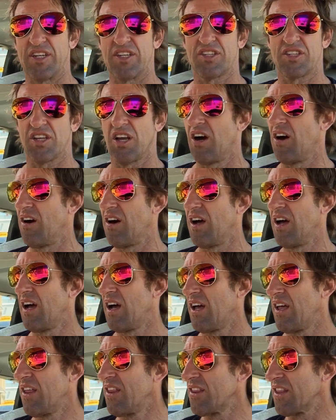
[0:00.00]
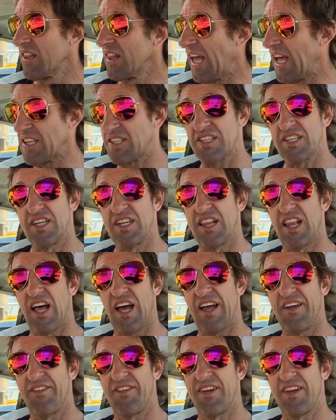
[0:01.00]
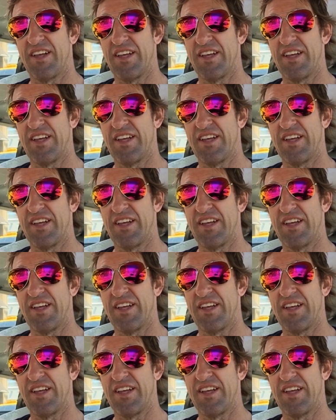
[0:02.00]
So the lesson in life,